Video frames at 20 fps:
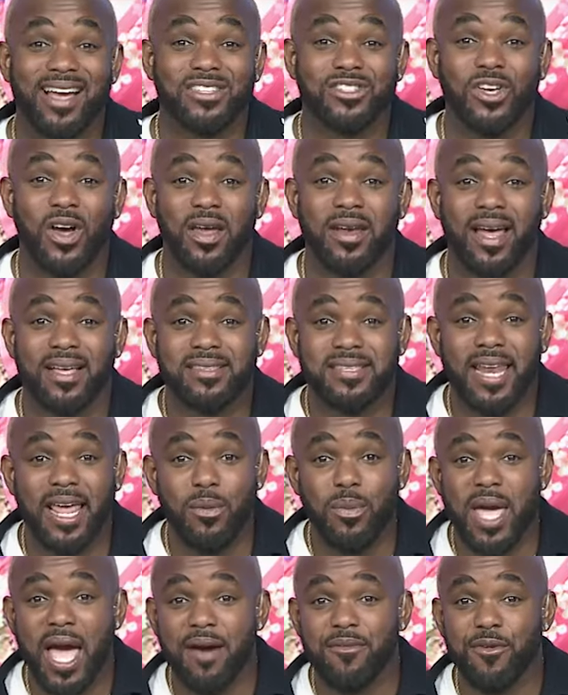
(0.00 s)
Y'all, now today
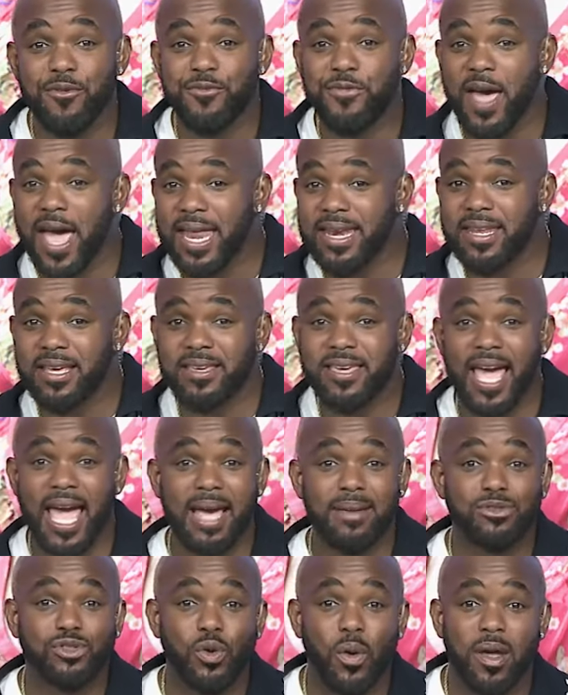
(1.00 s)
we have a vet in the
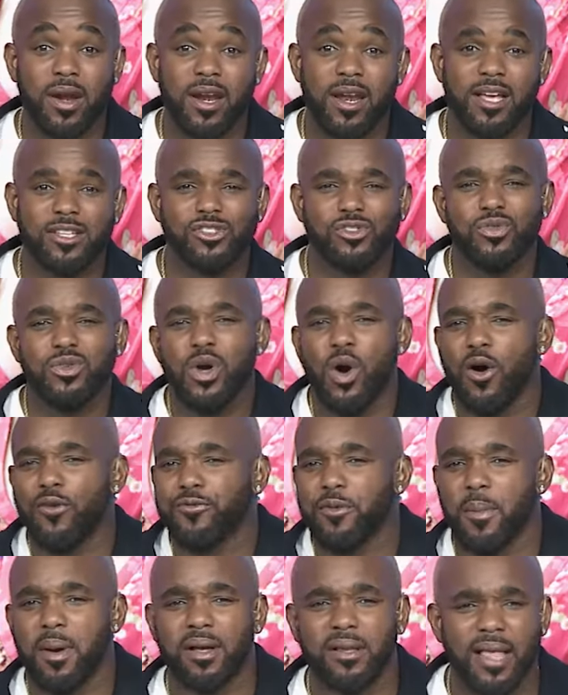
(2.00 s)
game joining us. You know her from a